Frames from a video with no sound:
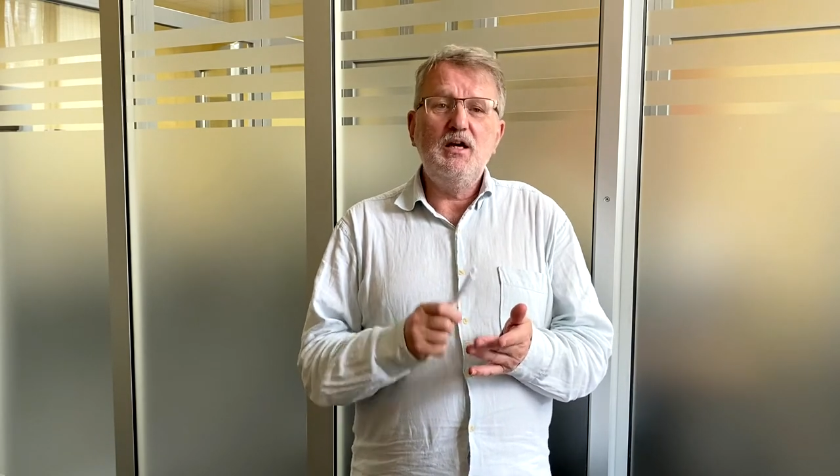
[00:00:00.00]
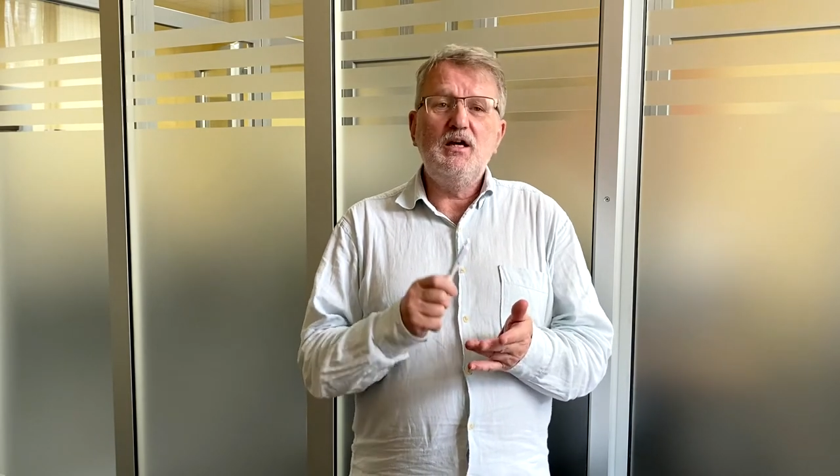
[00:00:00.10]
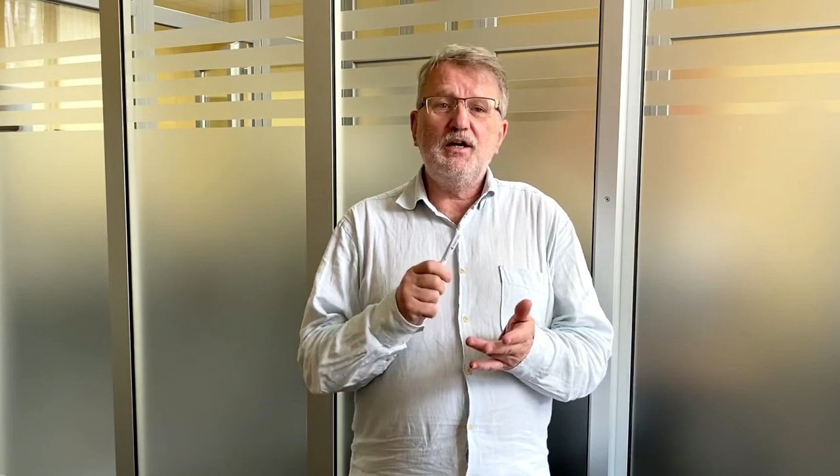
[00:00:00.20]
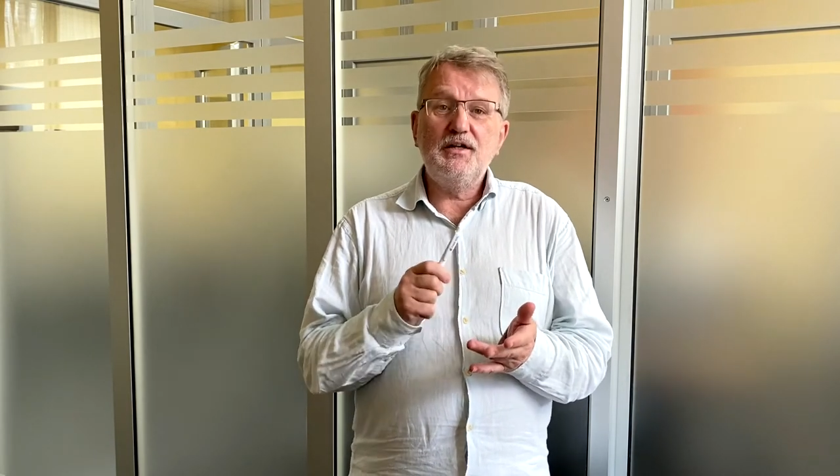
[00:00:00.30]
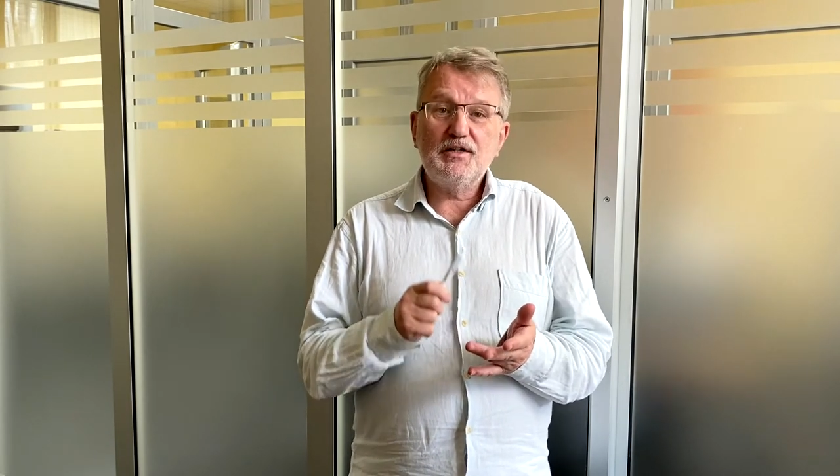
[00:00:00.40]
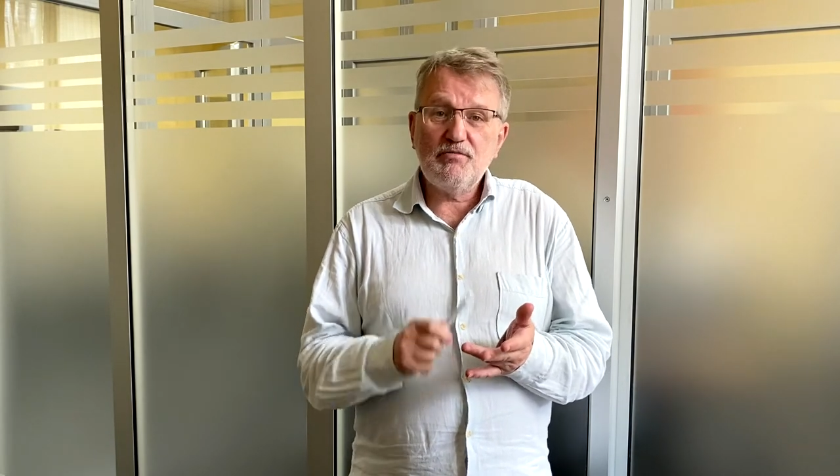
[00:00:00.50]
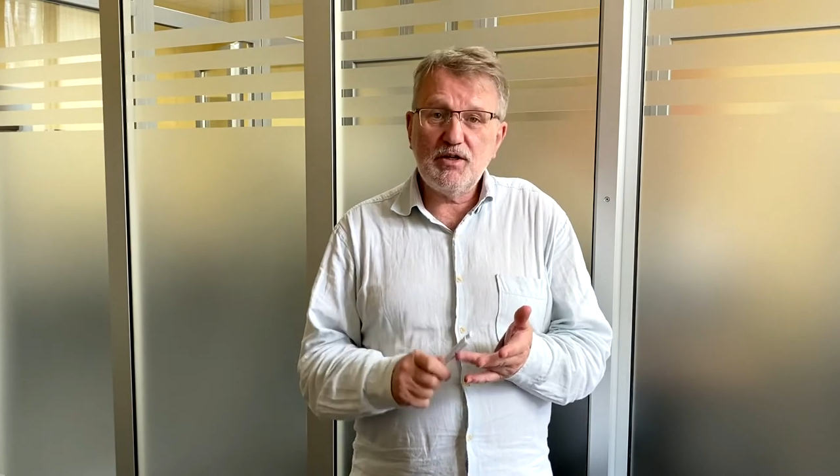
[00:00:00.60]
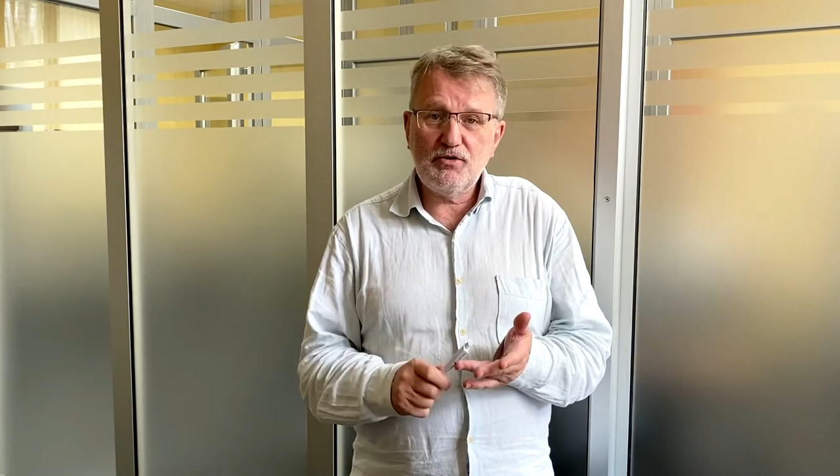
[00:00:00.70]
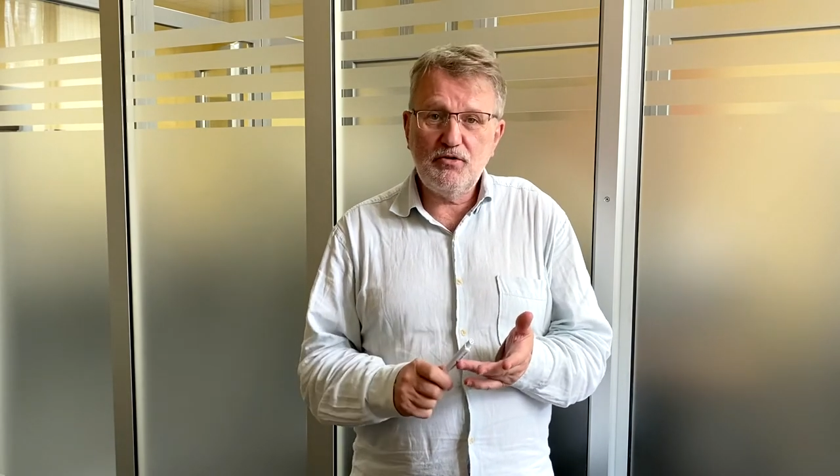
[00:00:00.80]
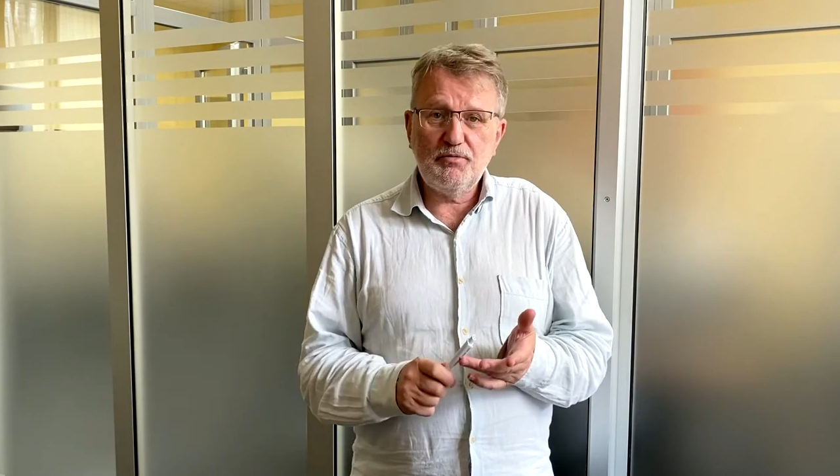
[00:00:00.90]
And it's where
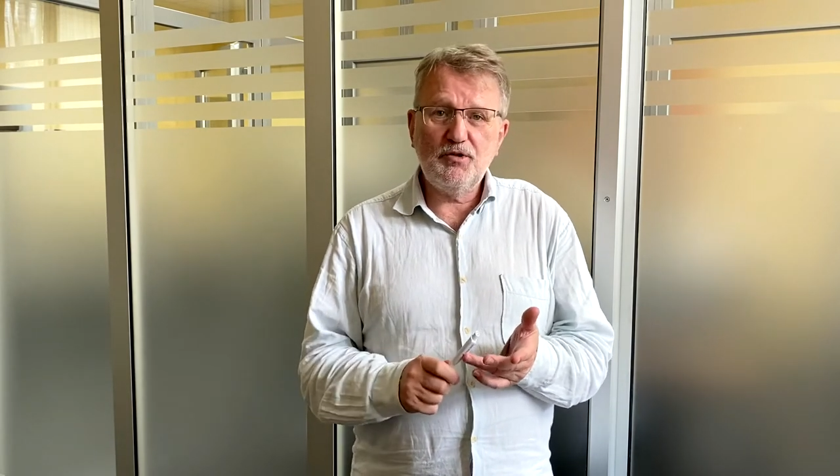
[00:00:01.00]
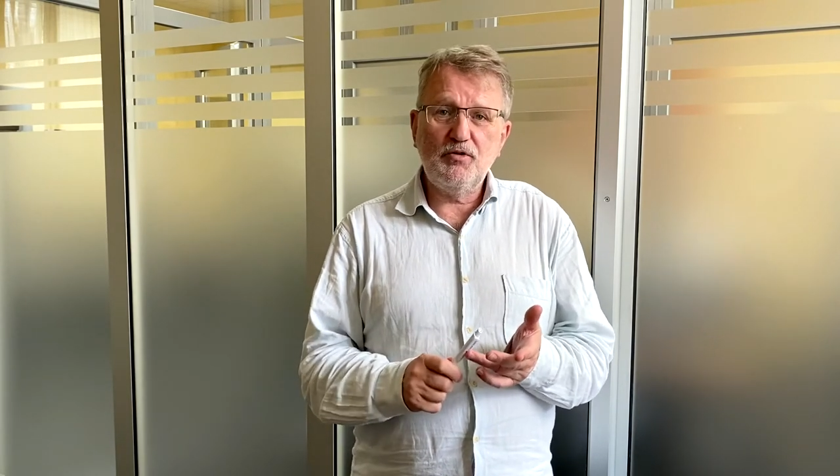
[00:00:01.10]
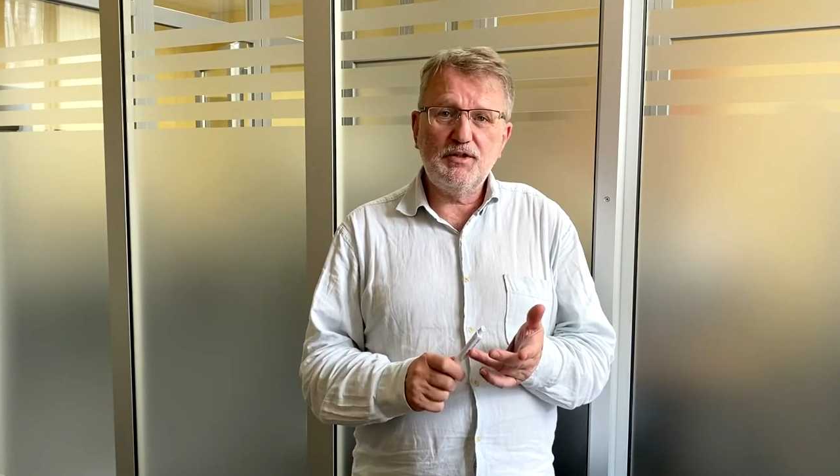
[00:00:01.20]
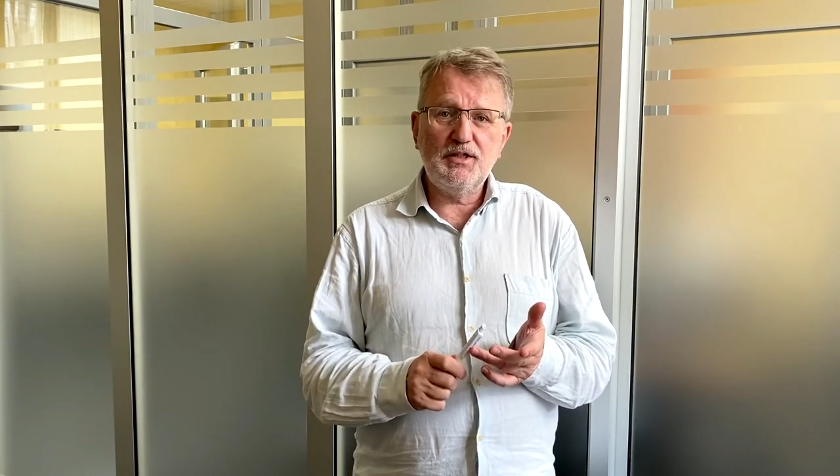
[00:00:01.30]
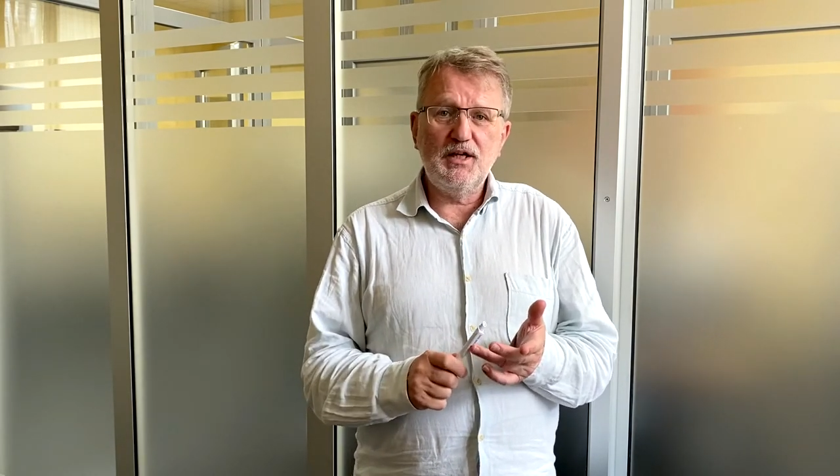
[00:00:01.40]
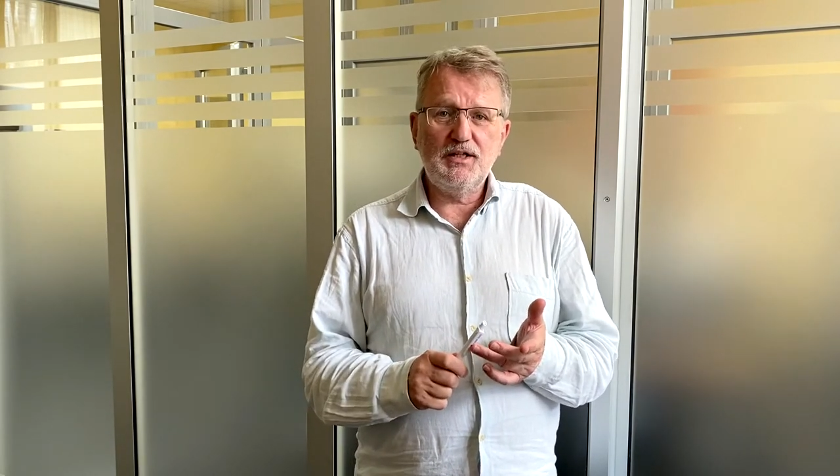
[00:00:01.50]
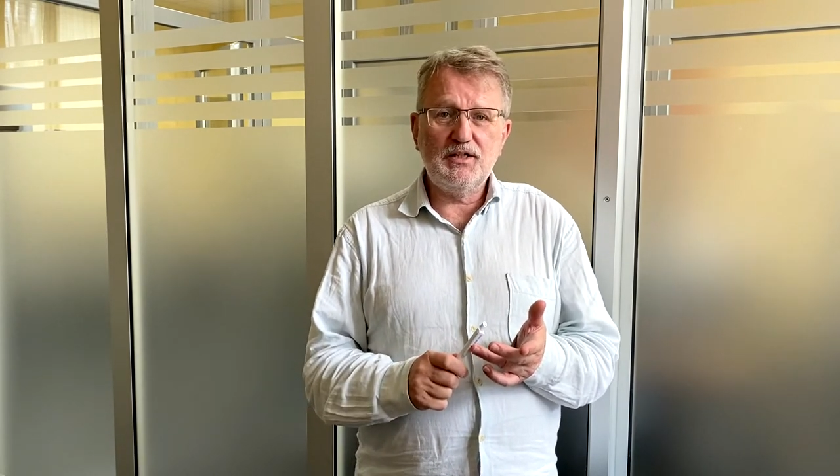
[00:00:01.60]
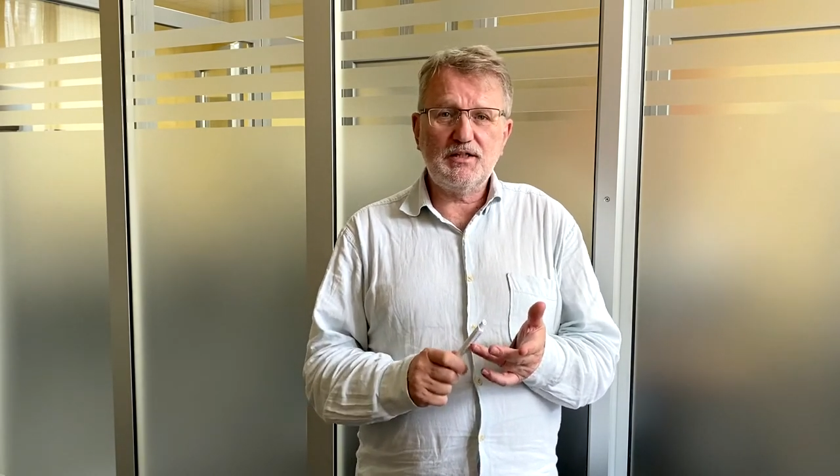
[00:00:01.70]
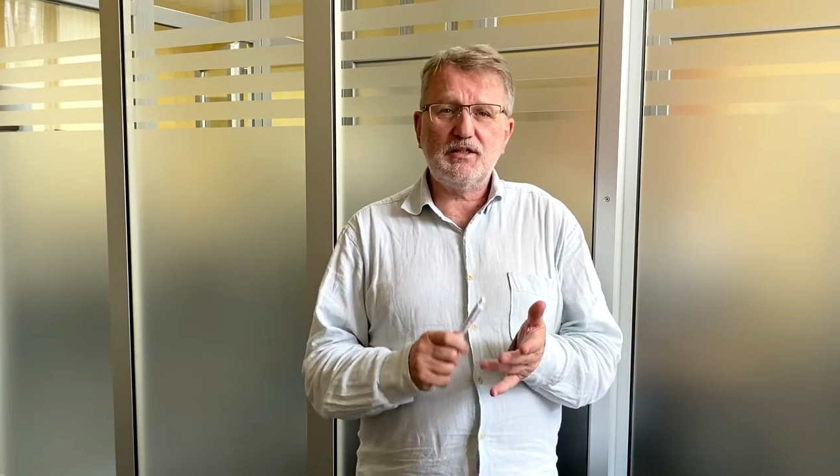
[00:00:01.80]
group coordinators